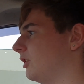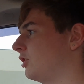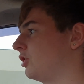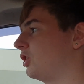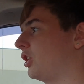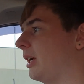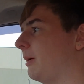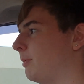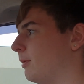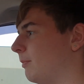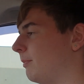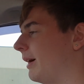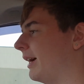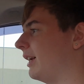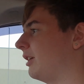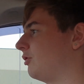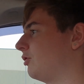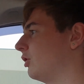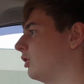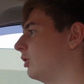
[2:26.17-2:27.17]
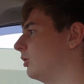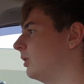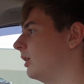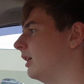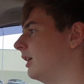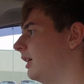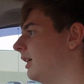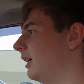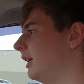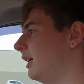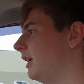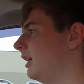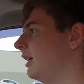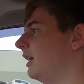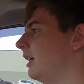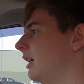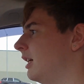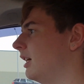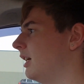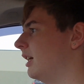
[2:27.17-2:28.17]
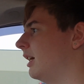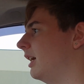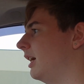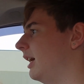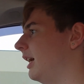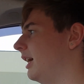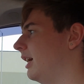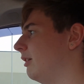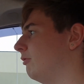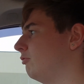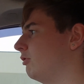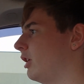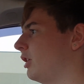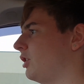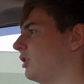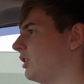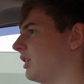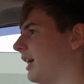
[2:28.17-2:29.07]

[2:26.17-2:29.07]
cheap on petrol. Road